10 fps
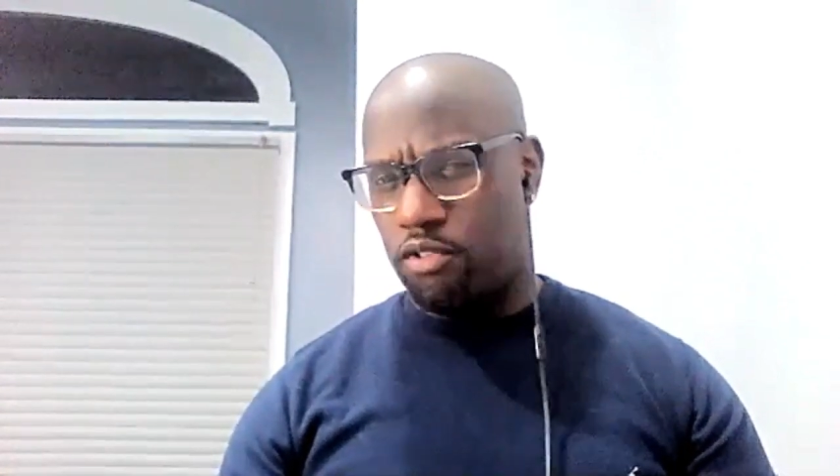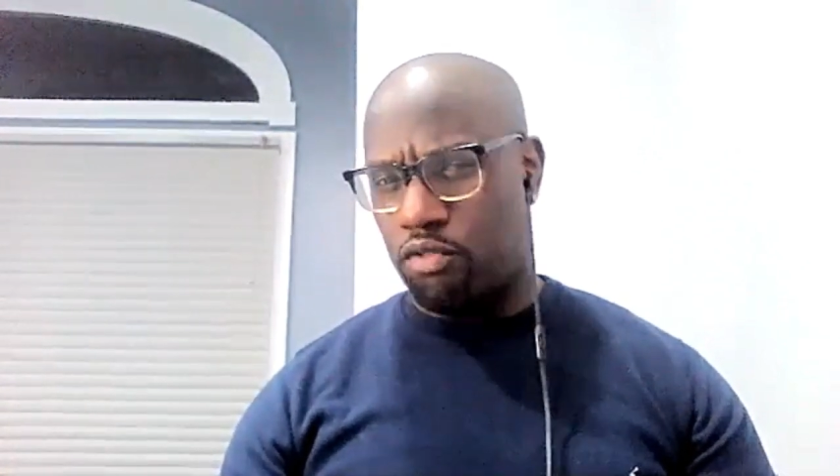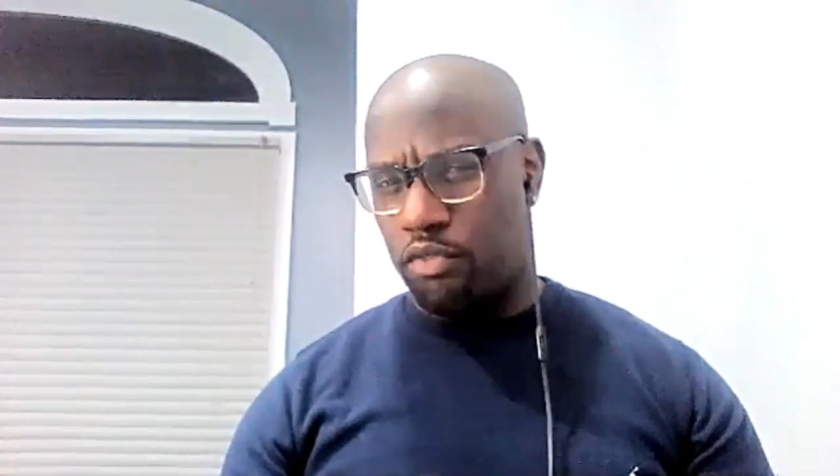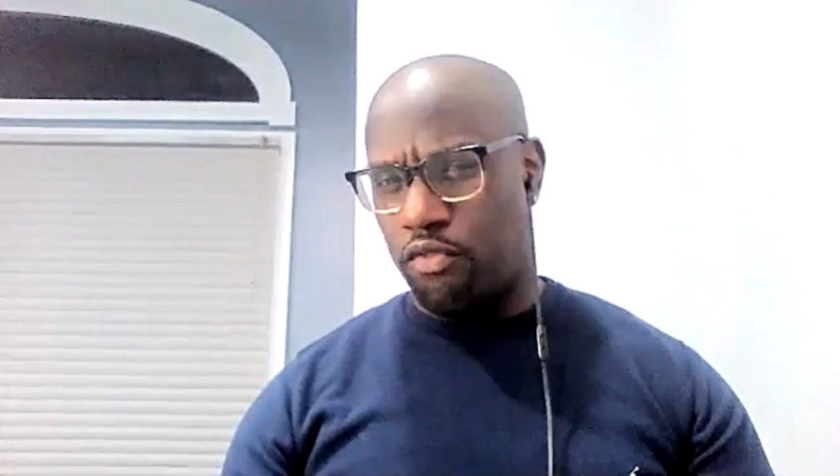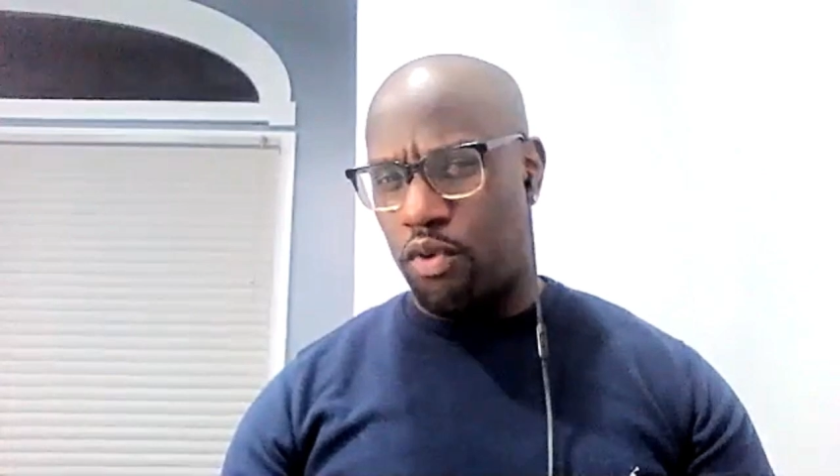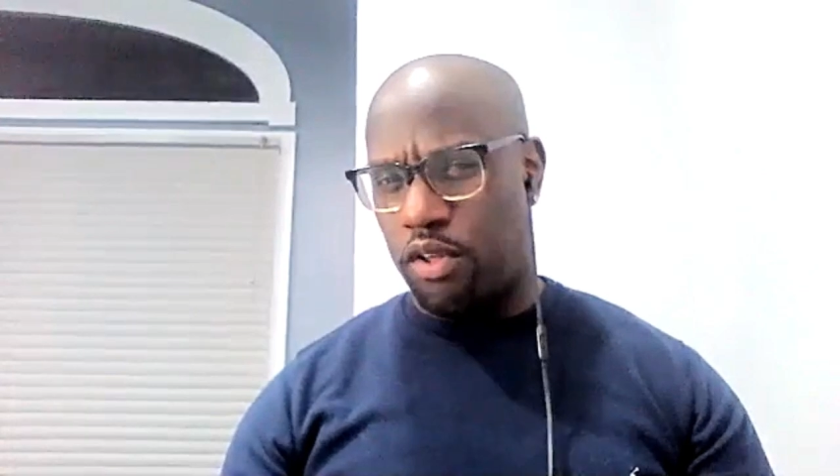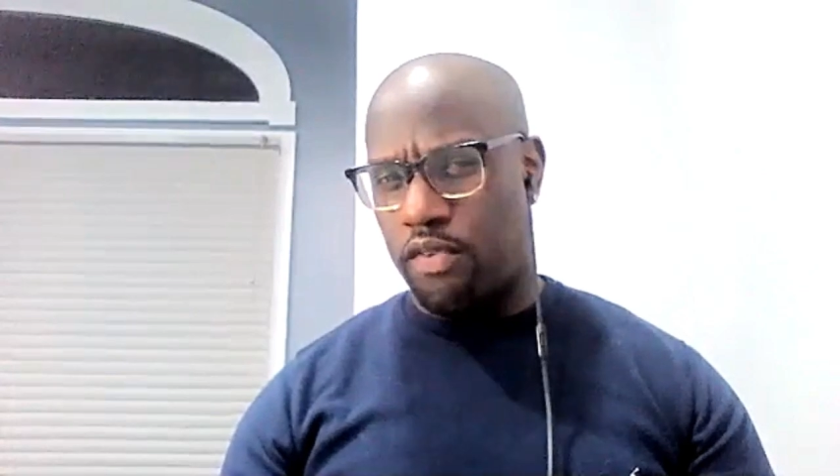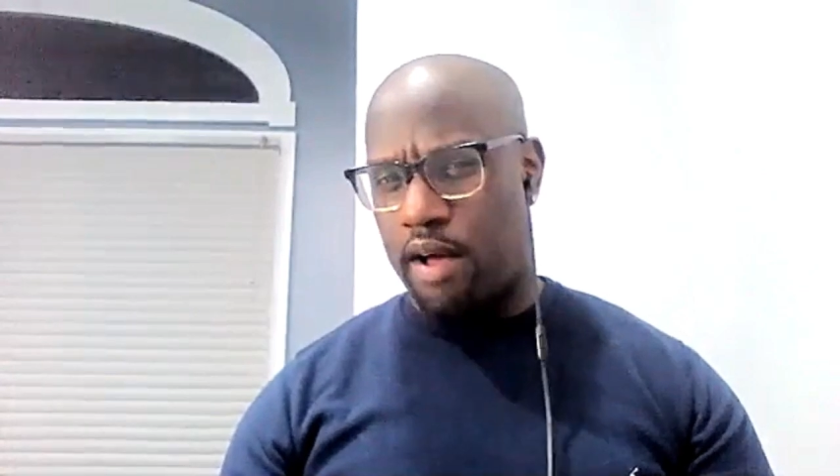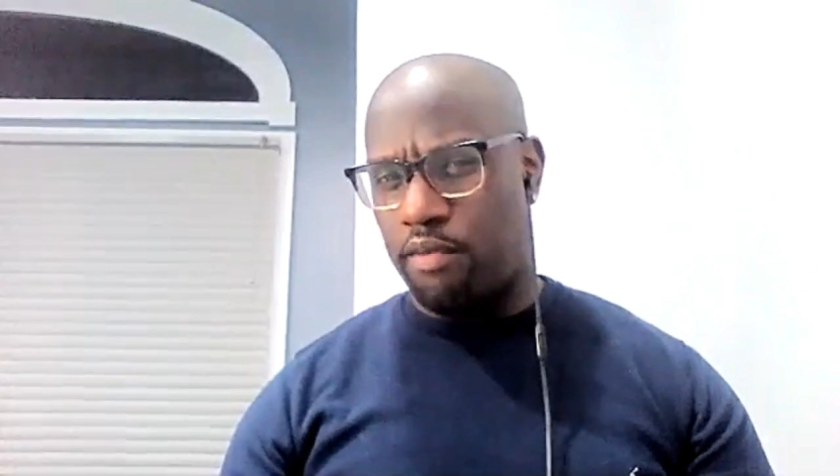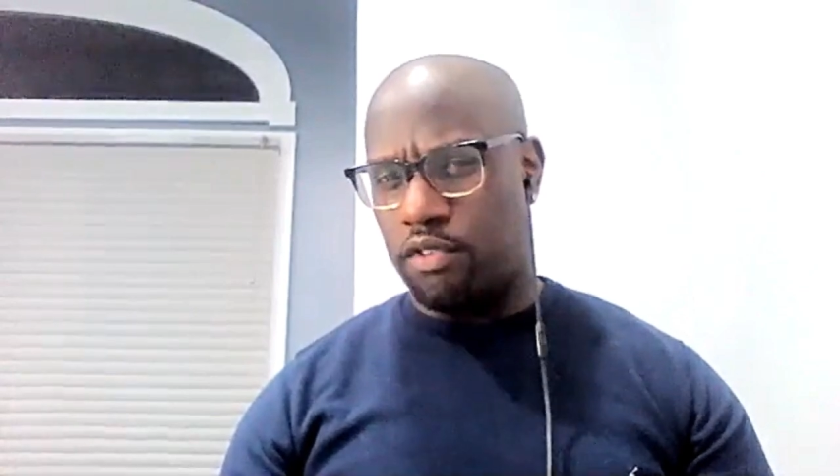when
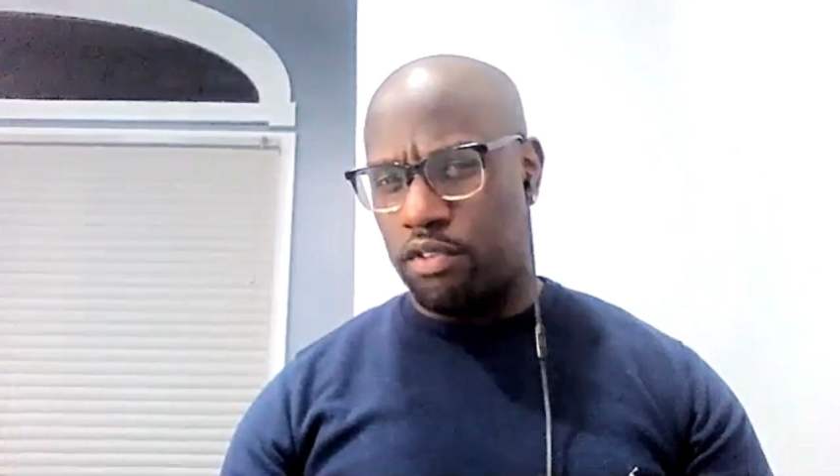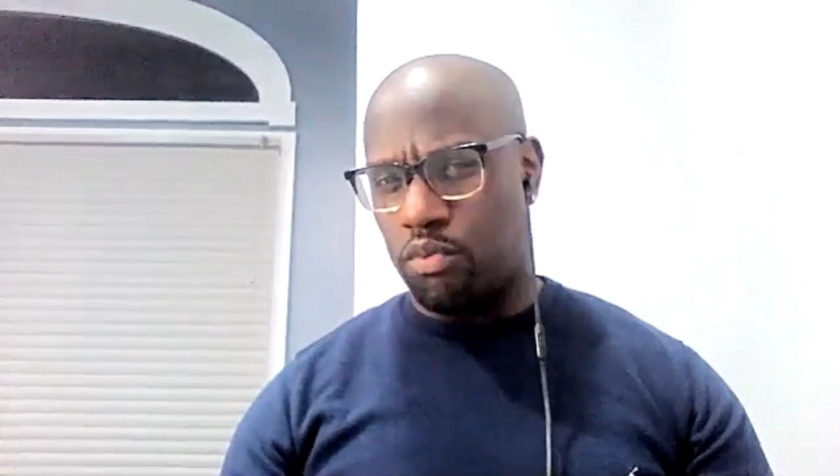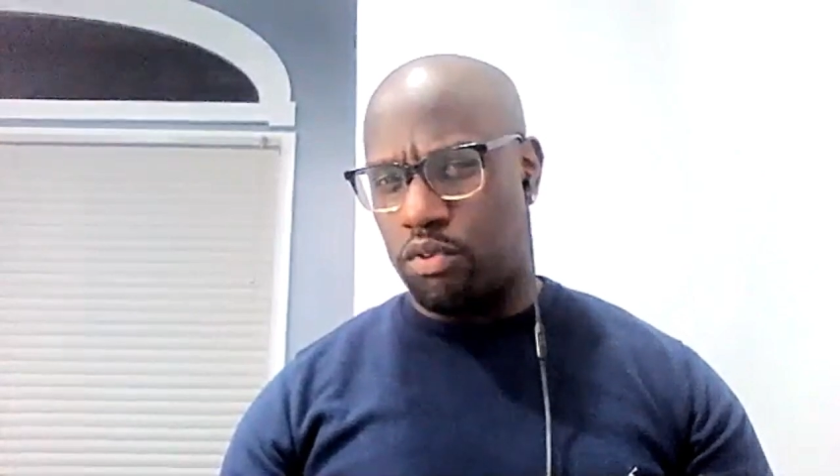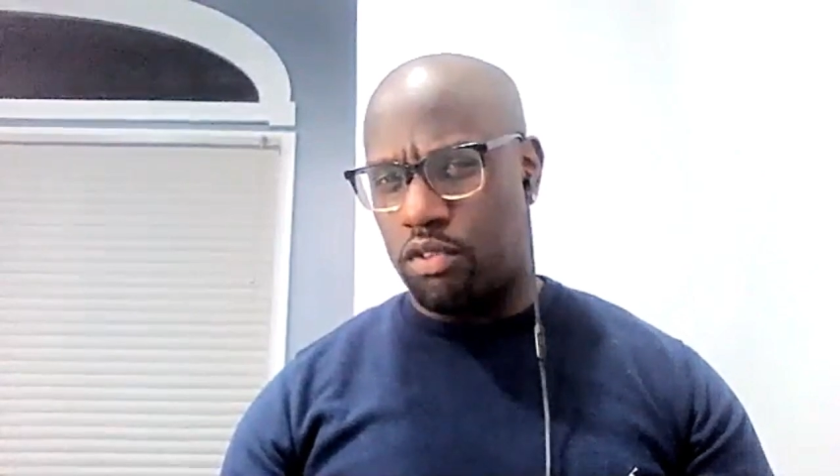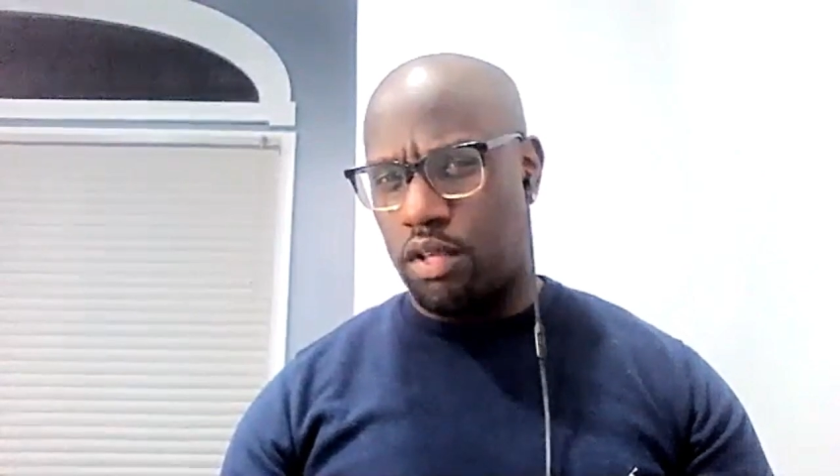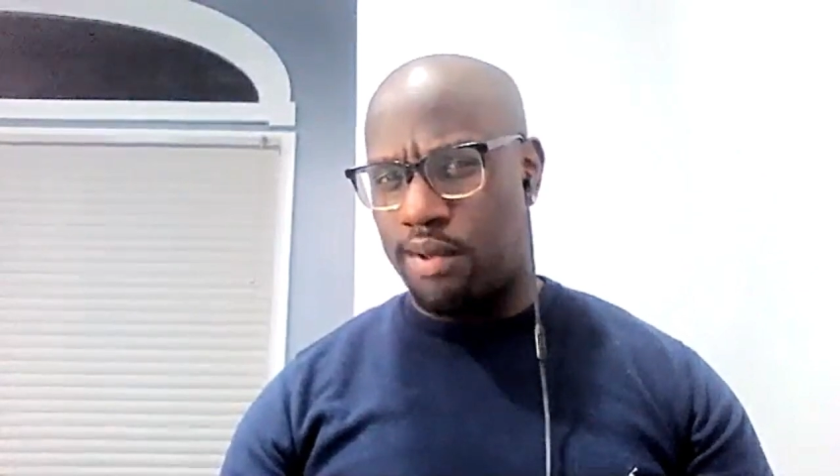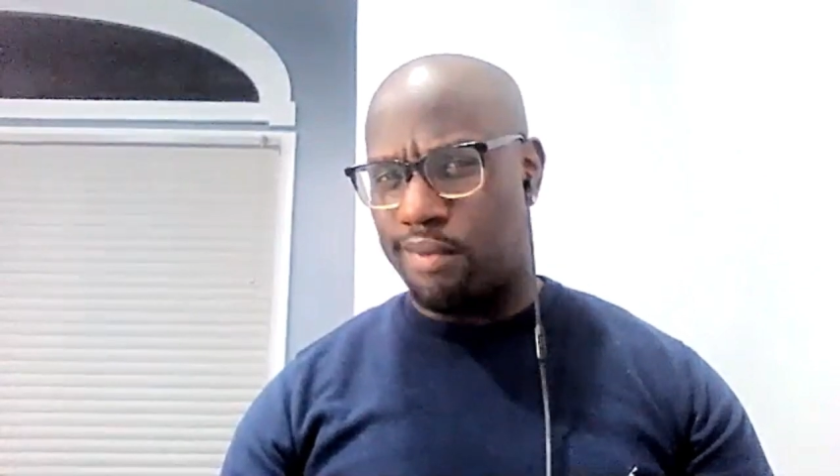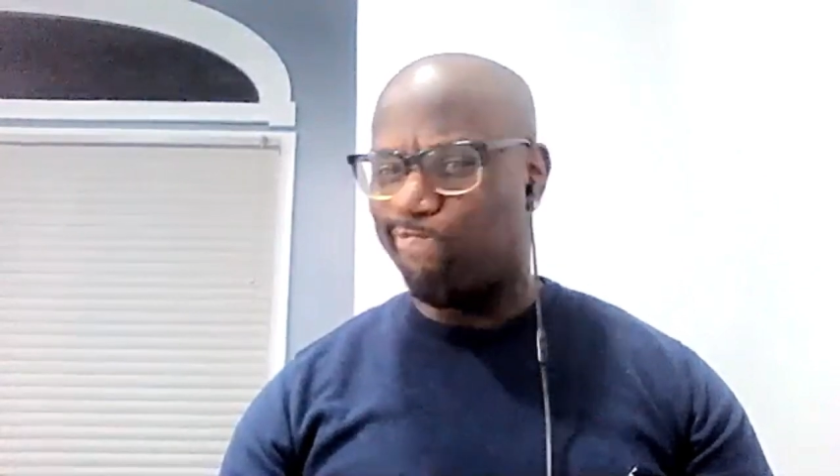45 was there?